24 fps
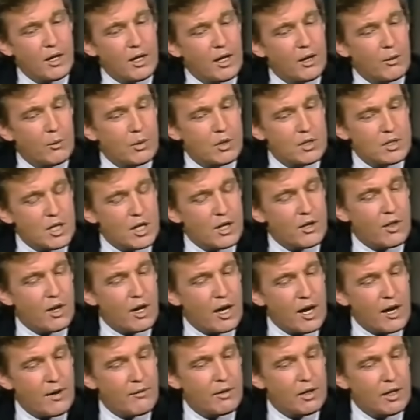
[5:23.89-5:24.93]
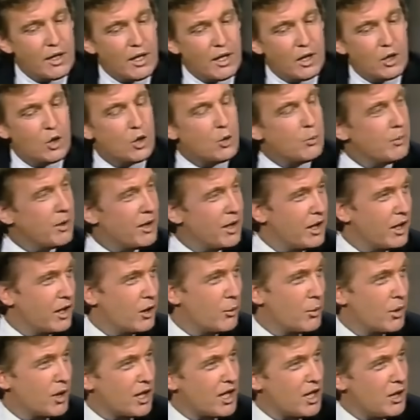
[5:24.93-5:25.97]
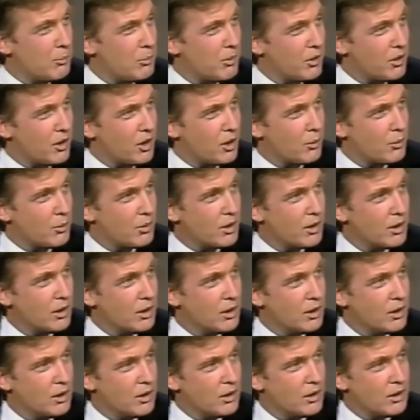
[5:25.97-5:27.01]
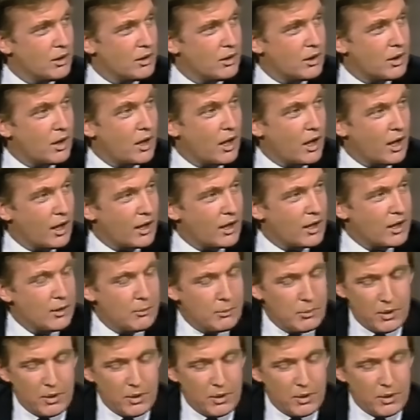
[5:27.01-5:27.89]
I would say that I haven't had too many, and I want to keep it that way. I like keeping